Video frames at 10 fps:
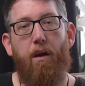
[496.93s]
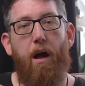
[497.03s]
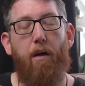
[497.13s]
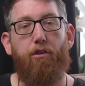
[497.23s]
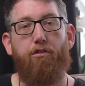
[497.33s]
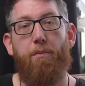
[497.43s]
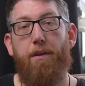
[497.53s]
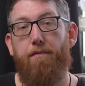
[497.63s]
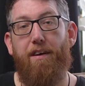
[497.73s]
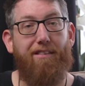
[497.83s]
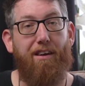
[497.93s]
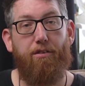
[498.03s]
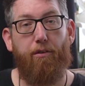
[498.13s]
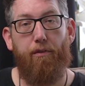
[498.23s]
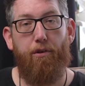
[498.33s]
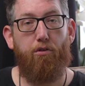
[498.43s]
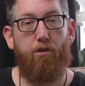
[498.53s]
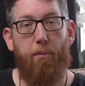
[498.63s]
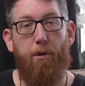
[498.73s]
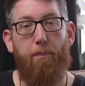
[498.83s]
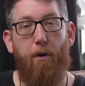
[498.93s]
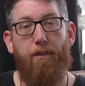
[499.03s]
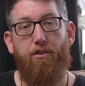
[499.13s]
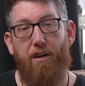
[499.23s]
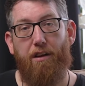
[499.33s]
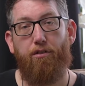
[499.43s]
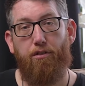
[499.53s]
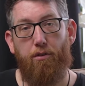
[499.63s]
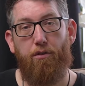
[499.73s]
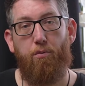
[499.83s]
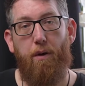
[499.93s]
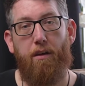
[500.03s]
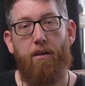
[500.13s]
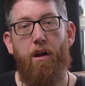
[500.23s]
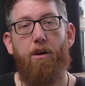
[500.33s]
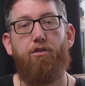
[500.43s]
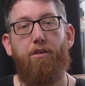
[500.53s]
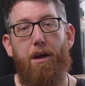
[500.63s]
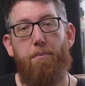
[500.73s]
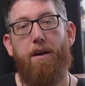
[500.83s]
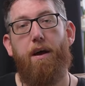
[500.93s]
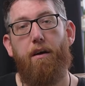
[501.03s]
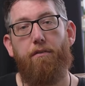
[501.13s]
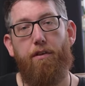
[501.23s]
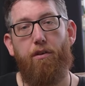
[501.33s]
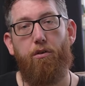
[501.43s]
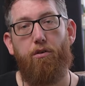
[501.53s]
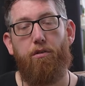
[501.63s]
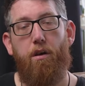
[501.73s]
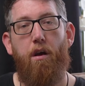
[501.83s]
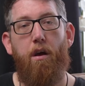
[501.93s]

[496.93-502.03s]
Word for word: I've got some other fantastic reviews coming up on the channel soon as well, so keep an eye out for those.